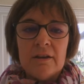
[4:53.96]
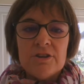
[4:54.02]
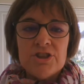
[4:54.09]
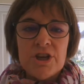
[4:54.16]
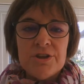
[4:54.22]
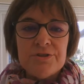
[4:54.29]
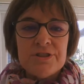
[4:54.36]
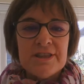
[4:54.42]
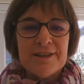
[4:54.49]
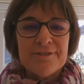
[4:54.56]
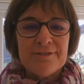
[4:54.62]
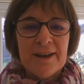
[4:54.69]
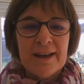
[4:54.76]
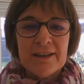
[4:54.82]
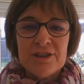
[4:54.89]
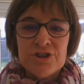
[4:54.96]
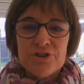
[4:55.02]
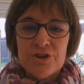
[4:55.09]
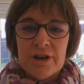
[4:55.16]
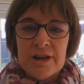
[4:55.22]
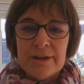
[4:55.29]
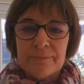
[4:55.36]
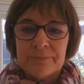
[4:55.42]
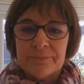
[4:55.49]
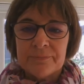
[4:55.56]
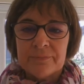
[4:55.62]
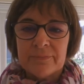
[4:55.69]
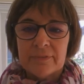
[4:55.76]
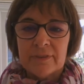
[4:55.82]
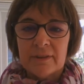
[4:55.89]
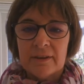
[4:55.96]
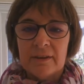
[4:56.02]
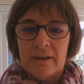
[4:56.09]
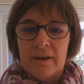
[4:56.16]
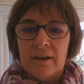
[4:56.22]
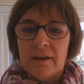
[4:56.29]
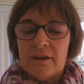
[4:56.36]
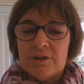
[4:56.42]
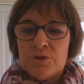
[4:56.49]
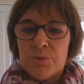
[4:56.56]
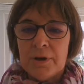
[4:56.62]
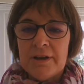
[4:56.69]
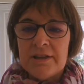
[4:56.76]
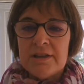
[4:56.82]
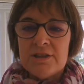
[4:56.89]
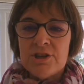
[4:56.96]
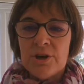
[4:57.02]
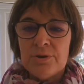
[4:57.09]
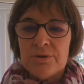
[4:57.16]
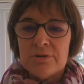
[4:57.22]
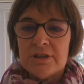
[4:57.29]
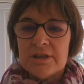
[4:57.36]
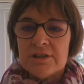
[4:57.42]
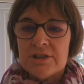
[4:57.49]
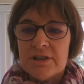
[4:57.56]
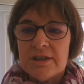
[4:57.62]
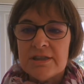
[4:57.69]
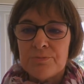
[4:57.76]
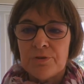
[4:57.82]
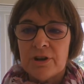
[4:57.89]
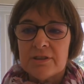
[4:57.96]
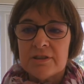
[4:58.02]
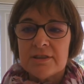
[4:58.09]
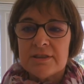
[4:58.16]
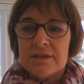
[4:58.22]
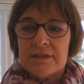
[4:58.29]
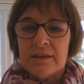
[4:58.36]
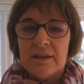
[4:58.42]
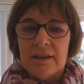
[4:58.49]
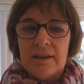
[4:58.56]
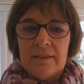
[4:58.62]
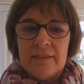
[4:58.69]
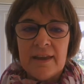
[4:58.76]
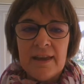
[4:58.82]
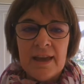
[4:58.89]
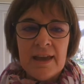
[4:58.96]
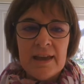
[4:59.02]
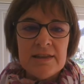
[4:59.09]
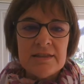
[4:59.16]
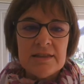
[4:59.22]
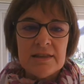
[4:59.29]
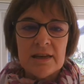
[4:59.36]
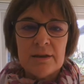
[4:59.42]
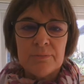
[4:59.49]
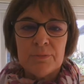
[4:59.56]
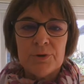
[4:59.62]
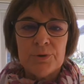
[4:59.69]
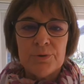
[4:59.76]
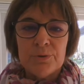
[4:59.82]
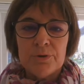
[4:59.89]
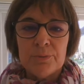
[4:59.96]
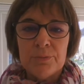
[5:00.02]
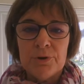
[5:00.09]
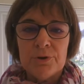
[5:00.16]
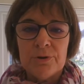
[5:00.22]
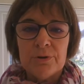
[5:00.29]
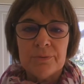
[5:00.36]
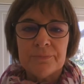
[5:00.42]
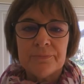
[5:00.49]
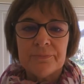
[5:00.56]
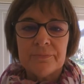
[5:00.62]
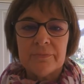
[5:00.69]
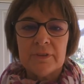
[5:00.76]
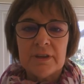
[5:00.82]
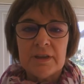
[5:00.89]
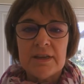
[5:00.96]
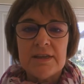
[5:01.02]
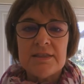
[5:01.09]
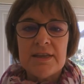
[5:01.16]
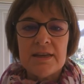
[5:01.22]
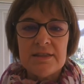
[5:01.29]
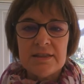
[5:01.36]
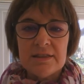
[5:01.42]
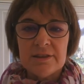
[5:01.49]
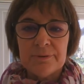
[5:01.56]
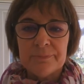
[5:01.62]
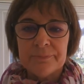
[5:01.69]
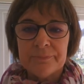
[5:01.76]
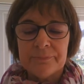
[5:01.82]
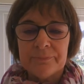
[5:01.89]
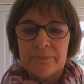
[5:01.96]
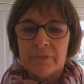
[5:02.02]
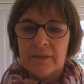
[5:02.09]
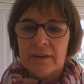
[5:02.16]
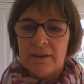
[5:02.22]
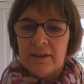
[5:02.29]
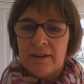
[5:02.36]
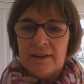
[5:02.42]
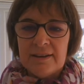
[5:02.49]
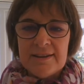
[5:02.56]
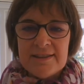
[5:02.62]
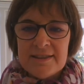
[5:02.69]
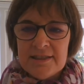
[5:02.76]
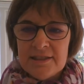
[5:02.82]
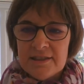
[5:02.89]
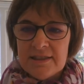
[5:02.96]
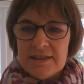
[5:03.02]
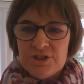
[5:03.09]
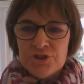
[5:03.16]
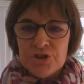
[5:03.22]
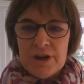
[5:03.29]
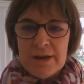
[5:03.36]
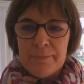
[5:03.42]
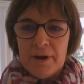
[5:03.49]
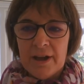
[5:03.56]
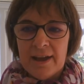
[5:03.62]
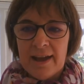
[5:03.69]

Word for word: Joseph had a dream, and when he told it to his brothers, they hated him all the more. he said to them, "Listen to this dream I